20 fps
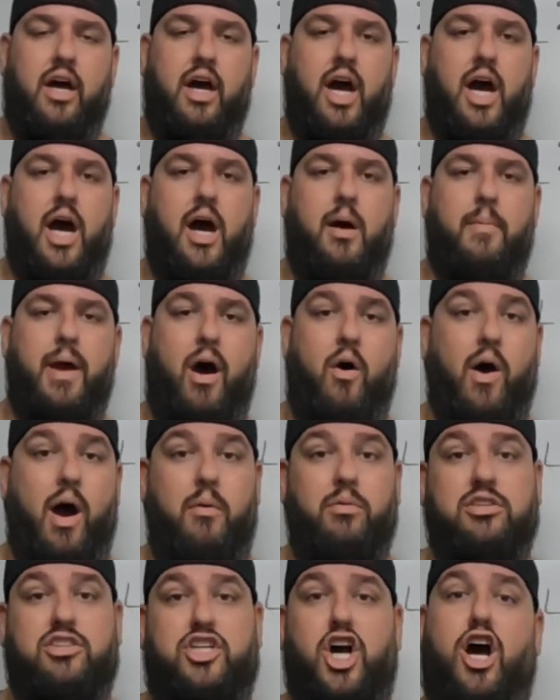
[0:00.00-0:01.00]
How I
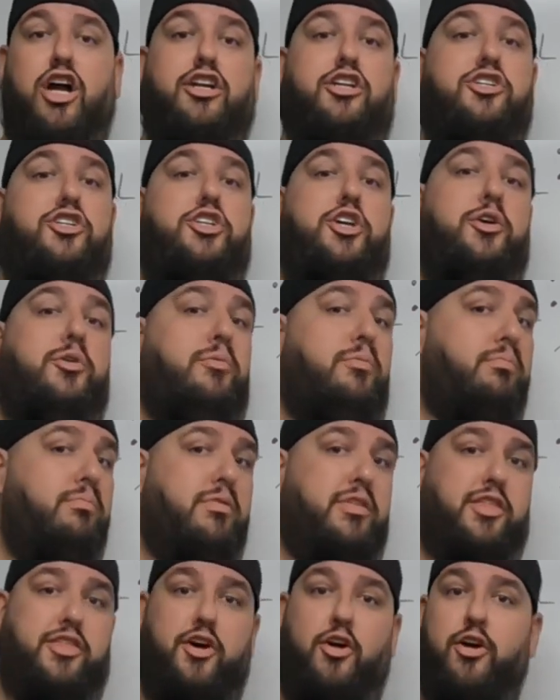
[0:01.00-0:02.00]
was taught to shoot
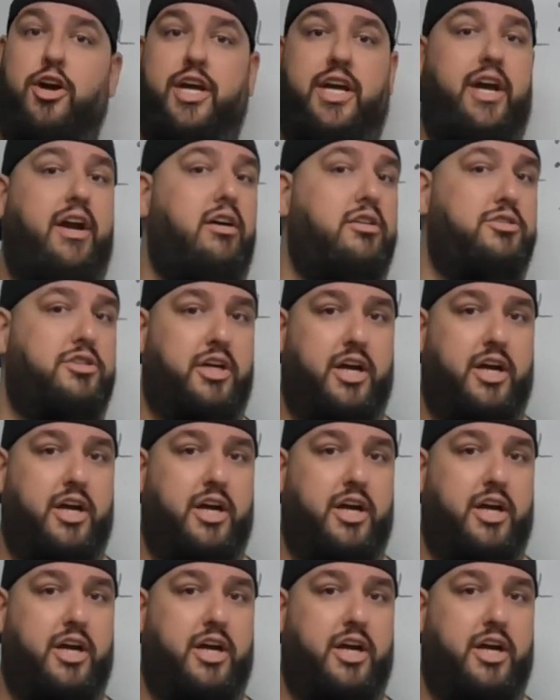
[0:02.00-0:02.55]
30 years